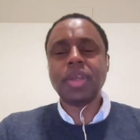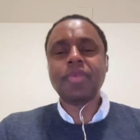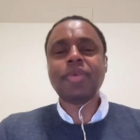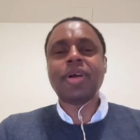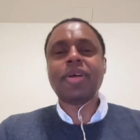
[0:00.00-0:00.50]

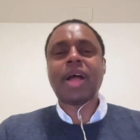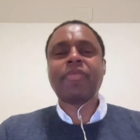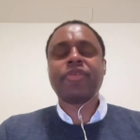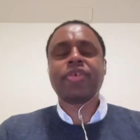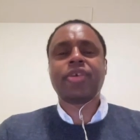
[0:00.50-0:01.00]
Well,
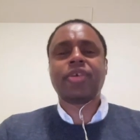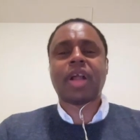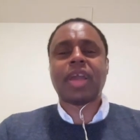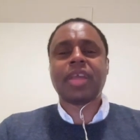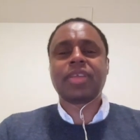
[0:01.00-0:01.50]
after
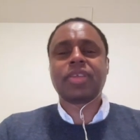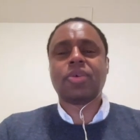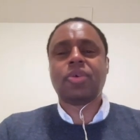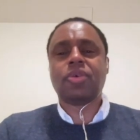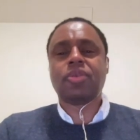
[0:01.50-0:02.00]
I
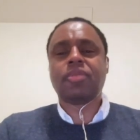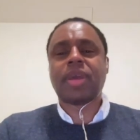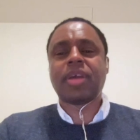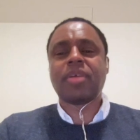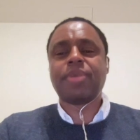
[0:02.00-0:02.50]
sold
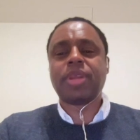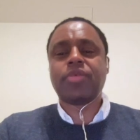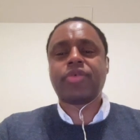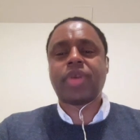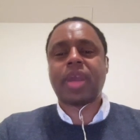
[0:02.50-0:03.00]
my company
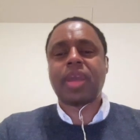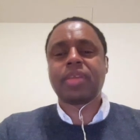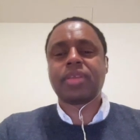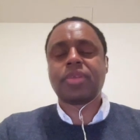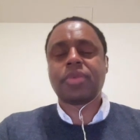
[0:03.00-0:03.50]

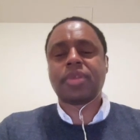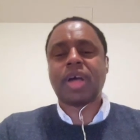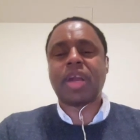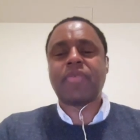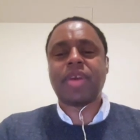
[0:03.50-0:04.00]
Trace, there was a
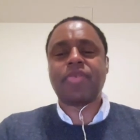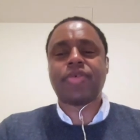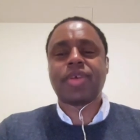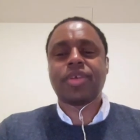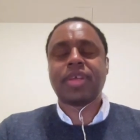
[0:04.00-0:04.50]
lot of
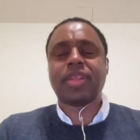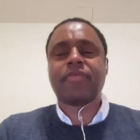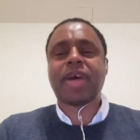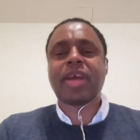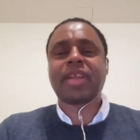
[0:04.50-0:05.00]
interest in the
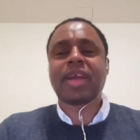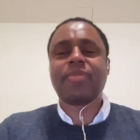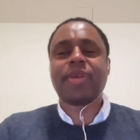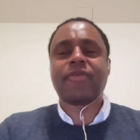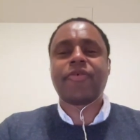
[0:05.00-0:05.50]
fact that I'd
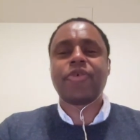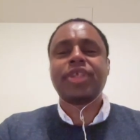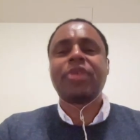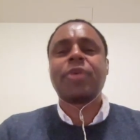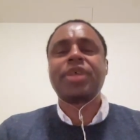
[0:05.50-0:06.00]
been a first
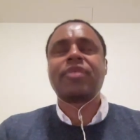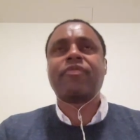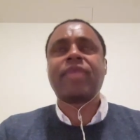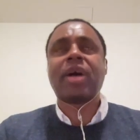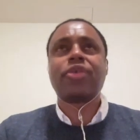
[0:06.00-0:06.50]
generation
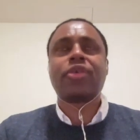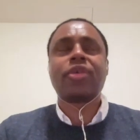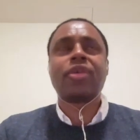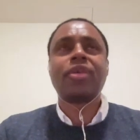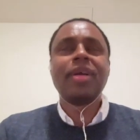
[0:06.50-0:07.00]
founder
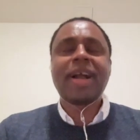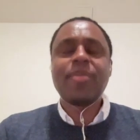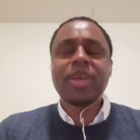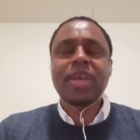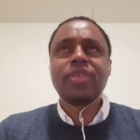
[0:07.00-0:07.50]

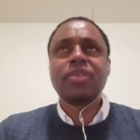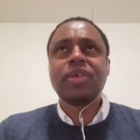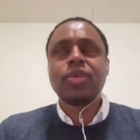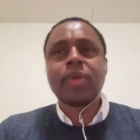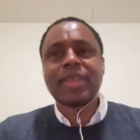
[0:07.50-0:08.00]
coming into the
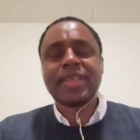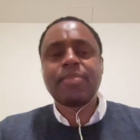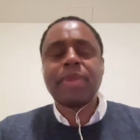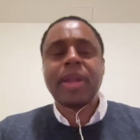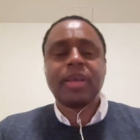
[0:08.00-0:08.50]
US as a
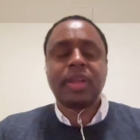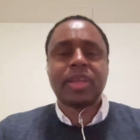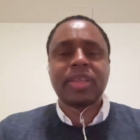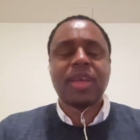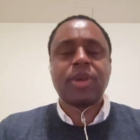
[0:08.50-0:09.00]

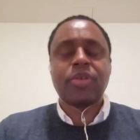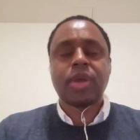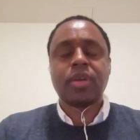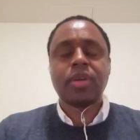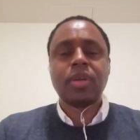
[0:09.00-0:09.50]
penniless immigrant